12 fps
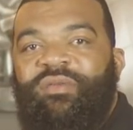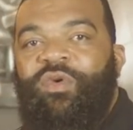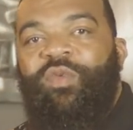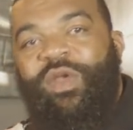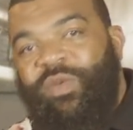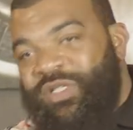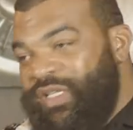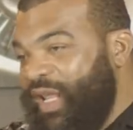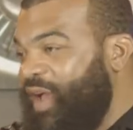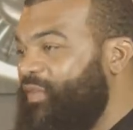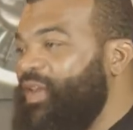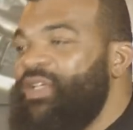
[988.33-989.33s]
When we was
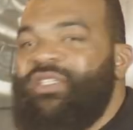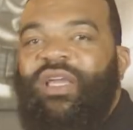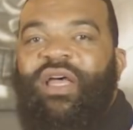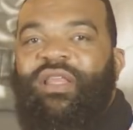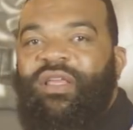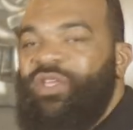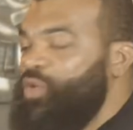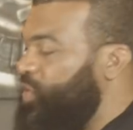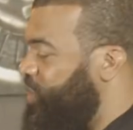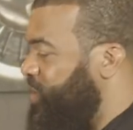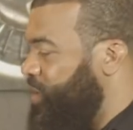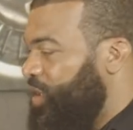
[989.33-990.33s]
loving each other and you
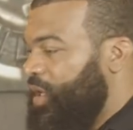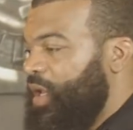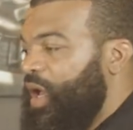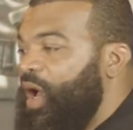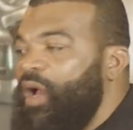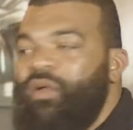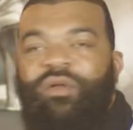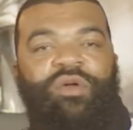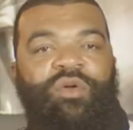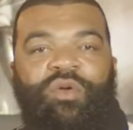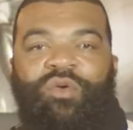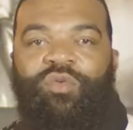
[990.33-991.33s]
was,
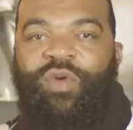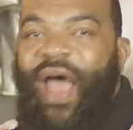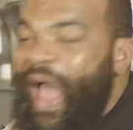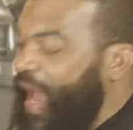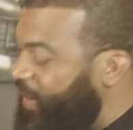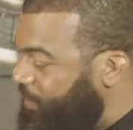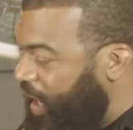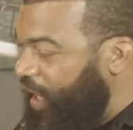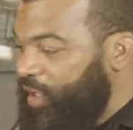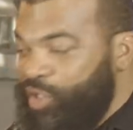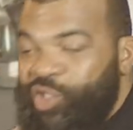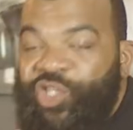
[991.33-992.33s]
riding
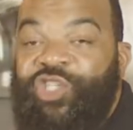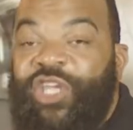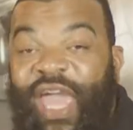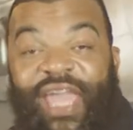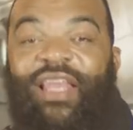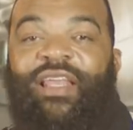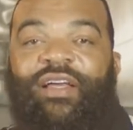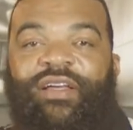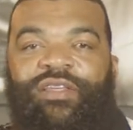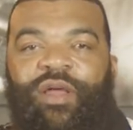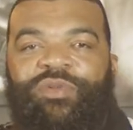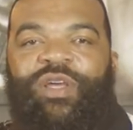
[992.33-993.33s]
my sailor,
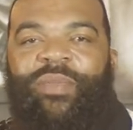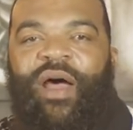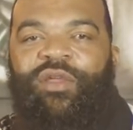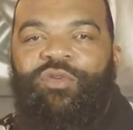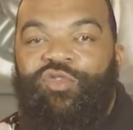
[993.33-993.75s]
you know what I'm talking about?